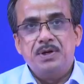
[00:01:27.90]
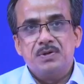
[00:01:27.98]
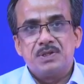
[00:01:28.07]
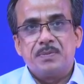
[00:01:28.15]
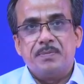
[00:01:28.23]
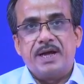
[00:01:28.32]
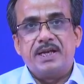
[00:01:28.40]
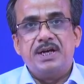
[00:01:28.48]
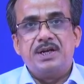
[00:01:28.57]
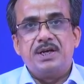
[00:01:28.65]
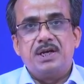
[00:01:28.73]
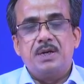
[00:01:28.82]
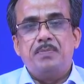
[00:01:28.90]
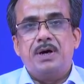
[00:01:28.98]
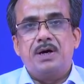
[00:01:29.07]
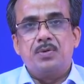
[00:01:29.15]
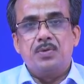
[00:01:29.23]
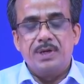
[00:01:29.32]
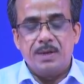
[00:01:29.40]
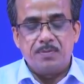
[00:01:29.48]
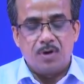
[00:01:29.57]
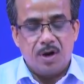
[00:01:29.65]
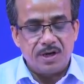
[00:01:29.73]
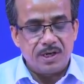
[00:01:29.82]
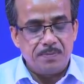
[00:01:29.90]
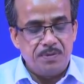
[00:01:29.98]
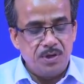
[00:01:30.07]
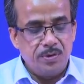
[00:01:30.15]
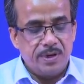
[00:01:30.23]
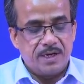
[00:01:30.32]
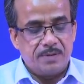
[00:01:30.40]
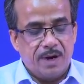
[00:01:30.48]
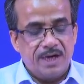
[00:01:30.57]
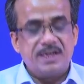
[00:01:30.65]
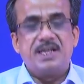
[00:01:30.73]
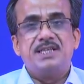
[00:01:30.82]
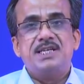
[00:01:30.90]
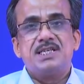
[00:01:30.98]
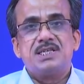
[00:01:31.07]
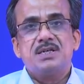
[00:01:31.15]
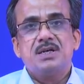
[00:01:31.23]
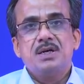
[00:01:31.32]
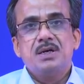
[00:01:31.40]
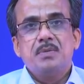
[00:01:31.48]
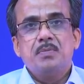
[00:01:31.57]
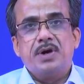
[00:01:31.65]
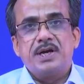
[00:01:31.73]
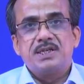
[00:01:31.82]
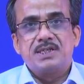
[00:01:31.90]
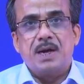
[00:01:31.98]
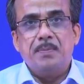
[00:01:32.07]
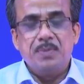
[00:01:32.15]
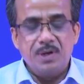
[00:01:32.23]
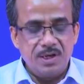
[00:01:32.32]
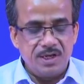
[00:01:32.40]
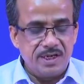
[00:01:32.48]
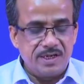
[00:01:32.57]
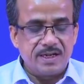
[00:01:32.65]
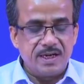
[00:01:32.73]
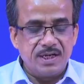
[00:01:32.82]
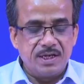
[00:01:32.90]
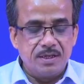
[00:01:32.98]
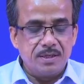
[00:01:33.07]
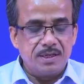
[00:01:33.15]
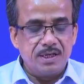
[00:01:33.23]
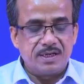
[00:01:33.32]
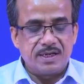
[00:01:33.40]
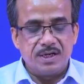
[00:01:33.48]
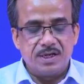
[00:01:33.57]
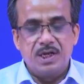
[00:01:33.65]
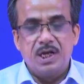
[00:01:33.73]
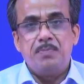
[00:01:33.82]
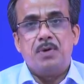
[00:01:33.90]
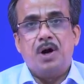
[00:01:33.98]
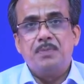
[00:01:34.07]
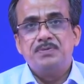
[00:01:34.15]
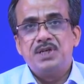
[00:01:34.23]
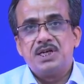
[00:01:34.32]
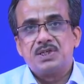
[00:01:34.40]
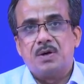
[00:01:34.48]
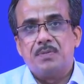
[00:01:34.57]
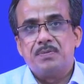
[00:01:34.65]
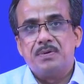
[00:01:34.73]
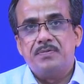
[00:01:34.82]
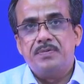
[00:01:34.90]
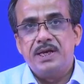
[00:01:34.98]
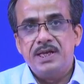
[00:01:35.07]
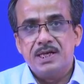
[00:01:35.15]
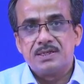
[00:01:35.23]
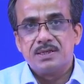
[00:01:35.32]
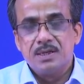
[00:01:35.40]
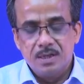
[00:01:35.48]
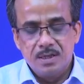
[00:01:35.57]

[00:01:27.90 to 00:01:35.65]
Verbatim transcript: you use magnetic gripper, we have got a few advantages. For example, it can it can grip objects of various